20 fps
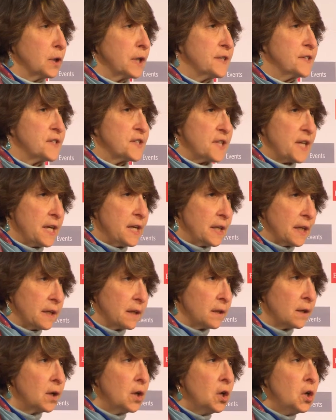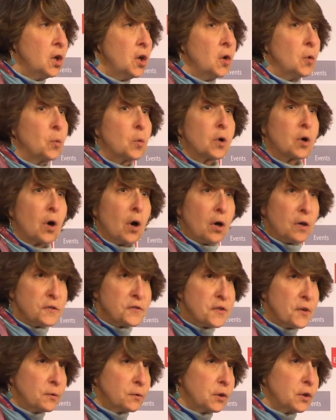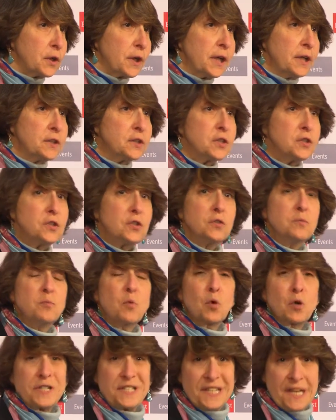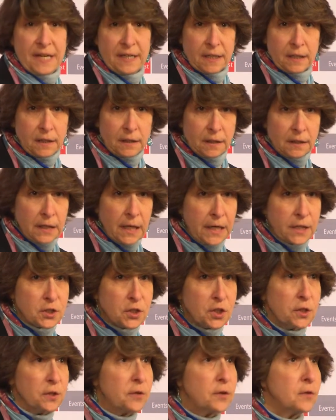has taken. We're also looking to do more data collection.